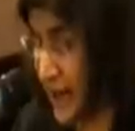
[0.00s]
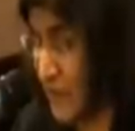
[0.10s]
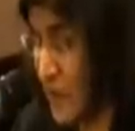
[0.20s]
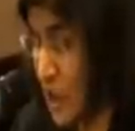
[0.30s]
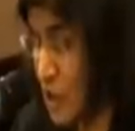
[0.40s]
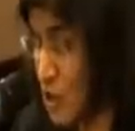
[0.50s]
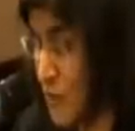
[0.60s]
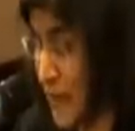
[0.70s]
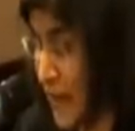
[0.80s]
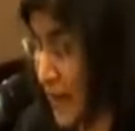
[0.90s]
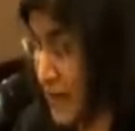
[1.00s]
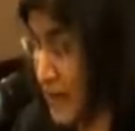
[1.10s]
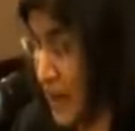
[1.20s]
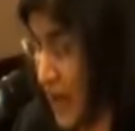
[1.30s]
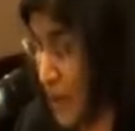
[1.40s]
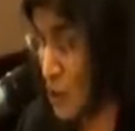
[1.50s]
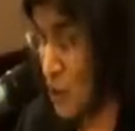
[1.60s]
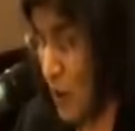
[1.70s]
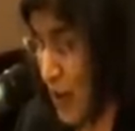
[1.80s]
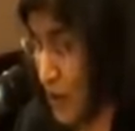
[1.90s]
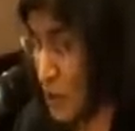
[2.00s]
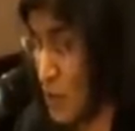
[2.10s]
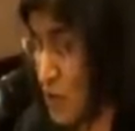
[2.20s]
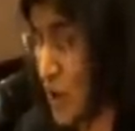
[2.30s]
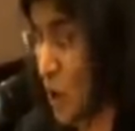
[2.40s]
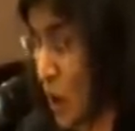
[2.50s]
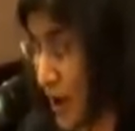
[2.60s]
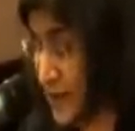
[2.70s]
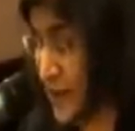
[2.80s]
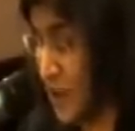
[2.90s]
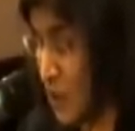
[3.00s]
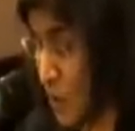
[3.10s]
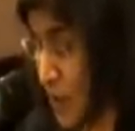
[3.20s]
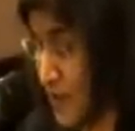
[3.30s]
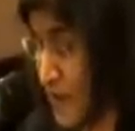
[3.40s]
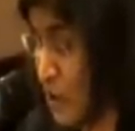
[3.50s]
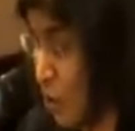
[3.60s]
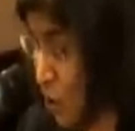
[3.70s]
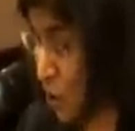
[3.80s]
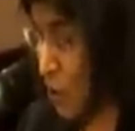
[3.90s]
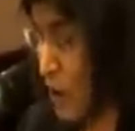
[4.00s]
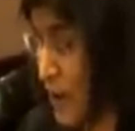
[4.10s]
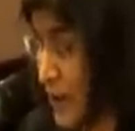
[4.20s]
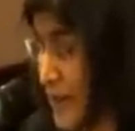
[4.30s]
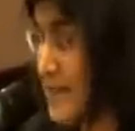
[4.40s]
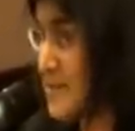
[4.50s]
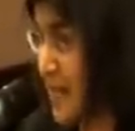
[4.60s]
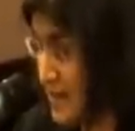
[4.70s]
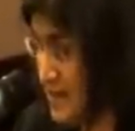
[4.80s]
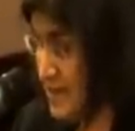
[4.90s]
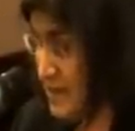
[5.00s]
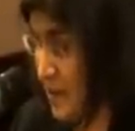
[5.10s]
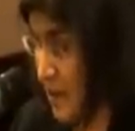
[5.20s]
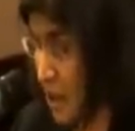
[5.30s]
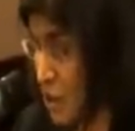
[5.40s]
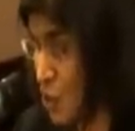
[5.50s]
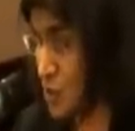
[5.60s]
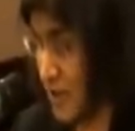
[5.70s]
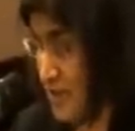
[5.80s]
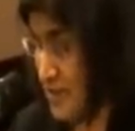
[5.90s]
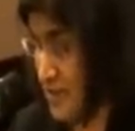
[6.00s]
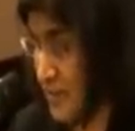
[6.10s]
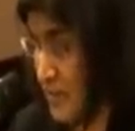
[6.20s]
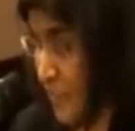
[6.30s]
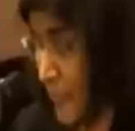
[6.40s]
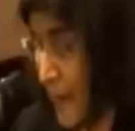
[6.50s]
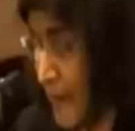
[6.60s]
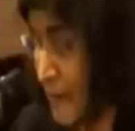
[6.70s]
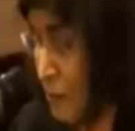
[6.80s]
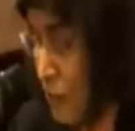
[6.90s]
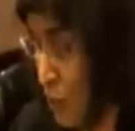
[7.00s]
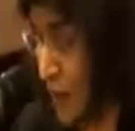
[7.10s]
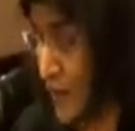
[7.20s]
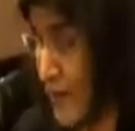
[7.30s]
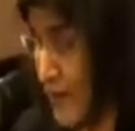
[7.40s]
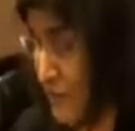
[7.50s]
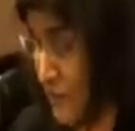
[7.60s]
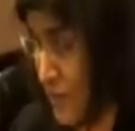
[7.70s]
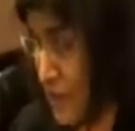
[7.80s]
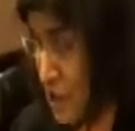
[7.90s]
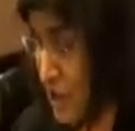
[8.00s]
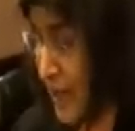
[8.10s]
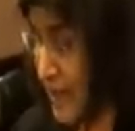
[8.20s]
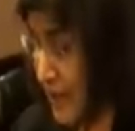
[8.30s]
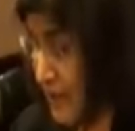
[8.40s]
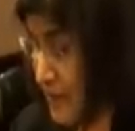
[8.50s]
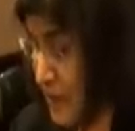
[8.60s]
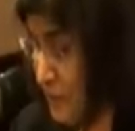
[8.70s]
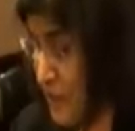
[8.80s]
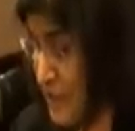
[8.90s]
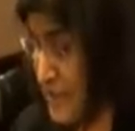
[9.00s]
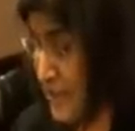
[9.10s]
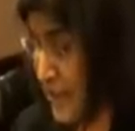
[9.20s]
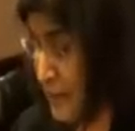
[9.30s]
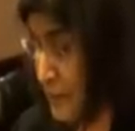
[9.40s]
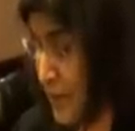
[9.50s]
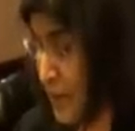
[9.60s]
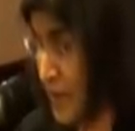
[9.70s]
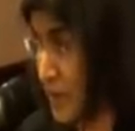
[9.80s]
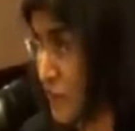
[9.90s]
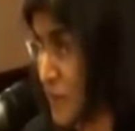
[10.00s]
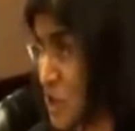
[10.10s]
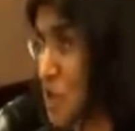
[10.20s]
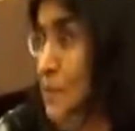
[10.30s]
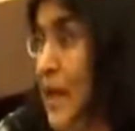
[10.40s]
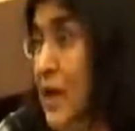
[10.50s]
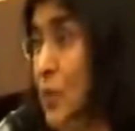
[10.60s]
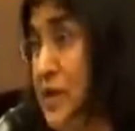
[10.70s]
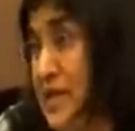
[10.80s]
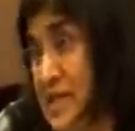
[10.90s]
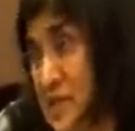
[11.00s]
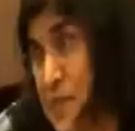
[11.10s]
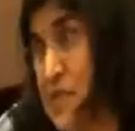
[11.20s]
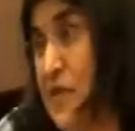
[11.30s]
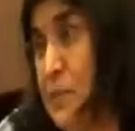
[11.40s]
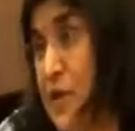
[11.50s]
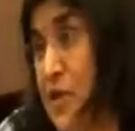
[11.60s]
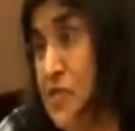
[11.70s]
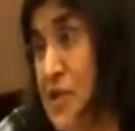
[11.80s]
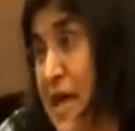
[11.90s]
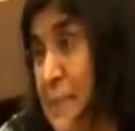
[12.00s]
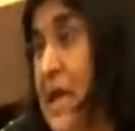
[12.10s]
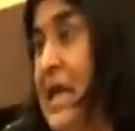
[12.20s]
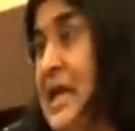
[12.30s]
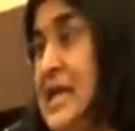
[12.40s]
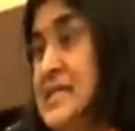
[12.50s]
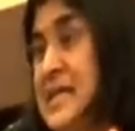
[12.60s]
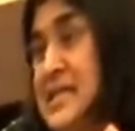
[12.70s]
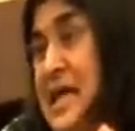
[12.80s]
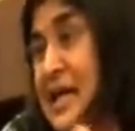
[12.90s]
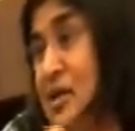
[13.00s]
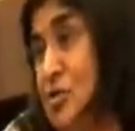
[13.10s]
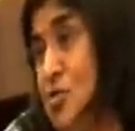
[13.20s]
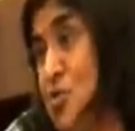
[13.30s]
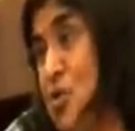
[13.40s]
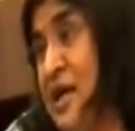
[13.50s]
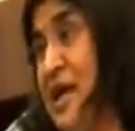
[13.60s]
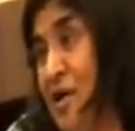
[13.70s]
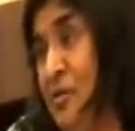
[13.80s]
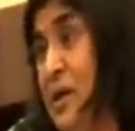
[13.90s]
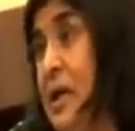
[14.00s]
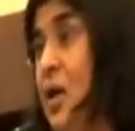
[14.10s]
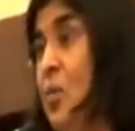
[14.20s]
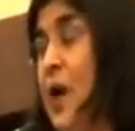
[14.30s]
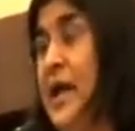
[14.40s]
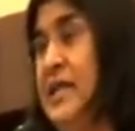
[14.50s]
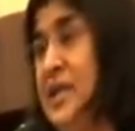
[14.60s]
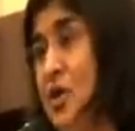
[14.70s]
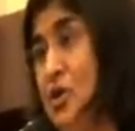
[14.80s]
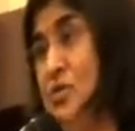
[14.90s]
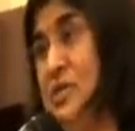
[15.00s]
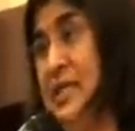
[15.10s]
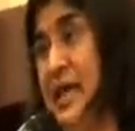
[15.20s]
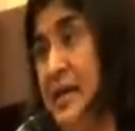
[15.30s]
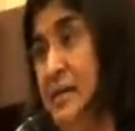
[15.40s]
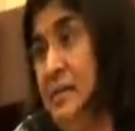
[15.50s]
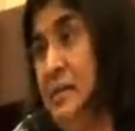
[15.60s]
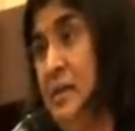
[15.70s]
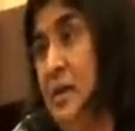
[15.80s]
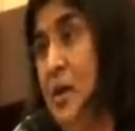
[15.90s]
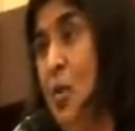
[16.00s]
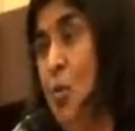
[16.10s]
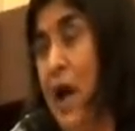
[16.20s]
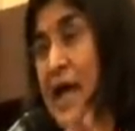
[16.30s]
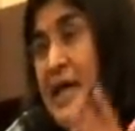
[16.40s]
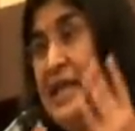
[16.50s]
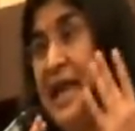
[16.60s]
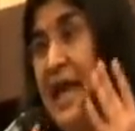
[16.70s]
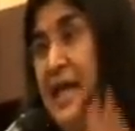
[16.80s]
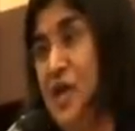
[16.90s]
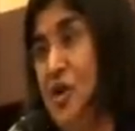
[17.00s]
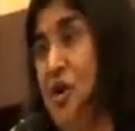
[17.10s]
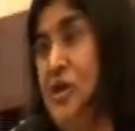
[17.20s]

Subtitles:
have to make either house-to-house or other inquiry, or he sends a notice and requiring information. And if he doesn't get information back within a specific period of time, he's entitled to strike out. Why are they not using that? Why are they hanging